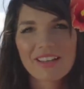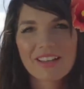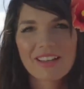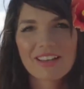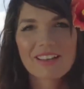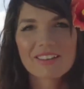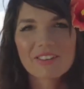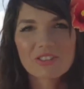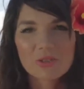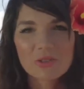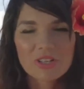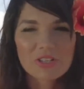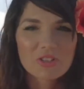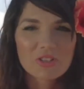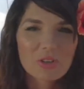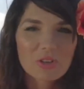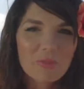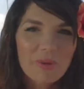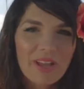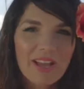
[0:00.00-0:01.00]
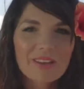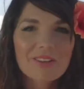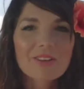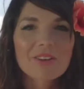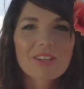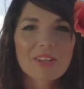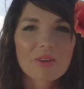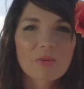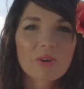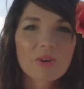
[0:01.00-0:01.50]
uh, stretch their back
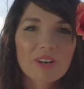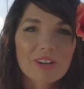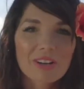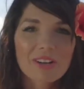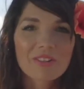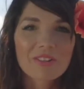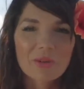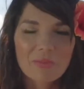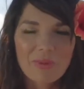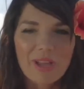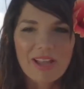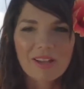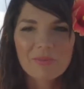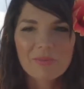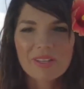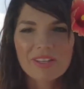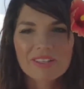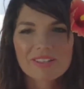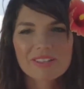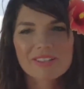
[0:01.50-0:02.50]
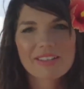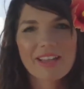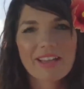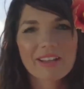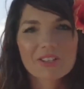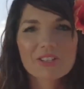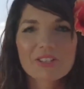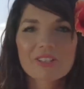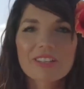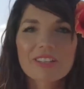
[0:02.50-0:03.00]
or get work on their back because it's
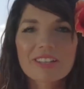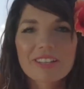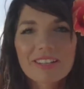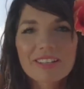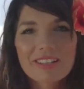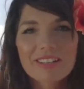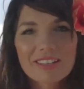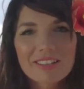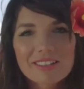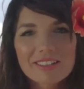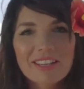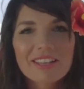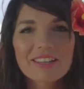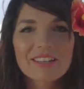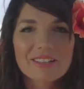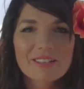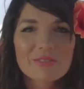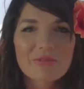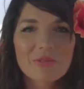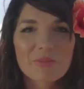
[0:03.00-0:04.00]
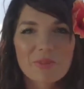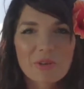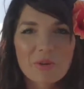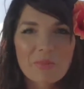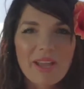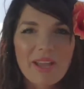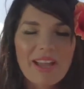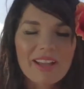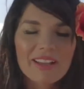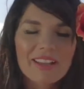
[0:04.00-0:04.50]
actually tightness from their
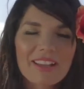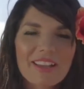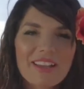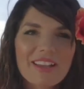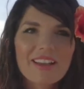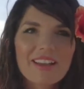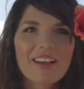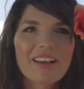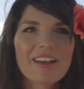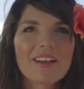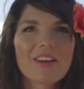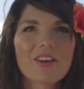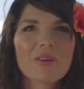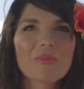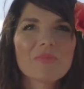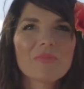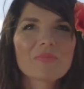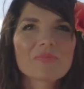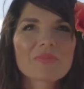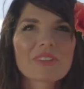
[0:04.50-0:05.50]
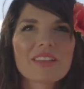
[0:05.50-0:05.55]
back. Um,